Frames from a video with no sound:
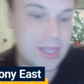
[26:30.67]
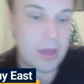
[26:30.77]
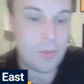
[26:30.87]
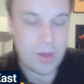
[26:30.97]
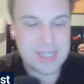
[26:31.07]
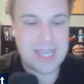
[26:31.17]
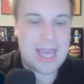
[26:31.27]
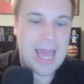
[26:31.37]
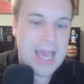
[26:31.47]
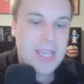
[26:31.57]
that was the
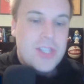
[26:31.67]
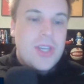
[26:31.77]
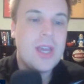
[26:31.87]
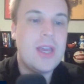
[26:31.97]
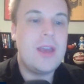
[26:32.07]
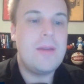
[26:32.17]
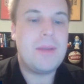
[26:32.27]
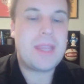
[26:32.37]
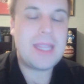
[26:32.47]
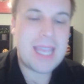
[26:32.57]
case,
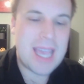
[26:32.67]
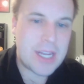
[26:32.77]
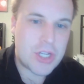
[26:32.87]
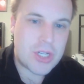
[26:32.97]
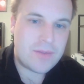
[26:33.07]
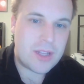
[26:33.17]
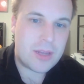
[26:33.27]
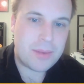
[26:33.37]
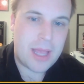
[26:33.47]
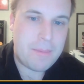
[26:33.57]
but then they kind of shifted
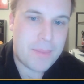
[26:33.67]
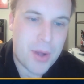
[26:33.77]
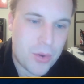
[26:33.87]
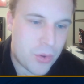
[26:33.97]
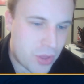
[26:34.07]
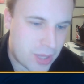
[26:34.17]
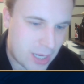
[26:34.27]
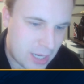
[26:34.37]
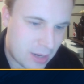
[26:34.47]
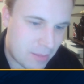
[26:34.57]
to playing both and they
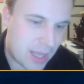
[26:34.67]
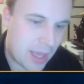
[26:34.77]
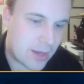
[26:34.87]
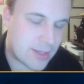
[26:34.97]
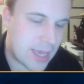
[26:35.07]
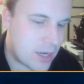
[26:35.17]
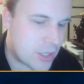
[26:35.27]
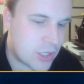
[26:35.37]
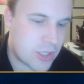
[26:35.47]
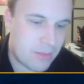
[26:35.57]
needed McConnell's
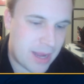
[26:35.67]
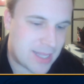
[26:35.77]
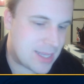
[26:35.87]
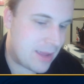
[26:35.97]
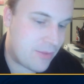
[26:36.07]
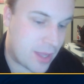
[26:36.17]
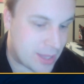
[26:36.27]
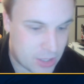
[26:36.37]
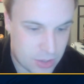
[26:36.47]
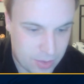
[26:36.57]
energy some nights. And I've thought
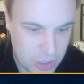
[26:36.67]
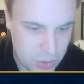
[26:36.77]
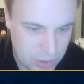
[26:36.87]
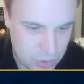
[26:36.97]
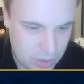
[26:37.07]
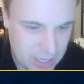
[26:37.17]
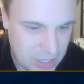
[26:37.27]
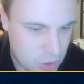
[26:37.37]
that's the right choice when they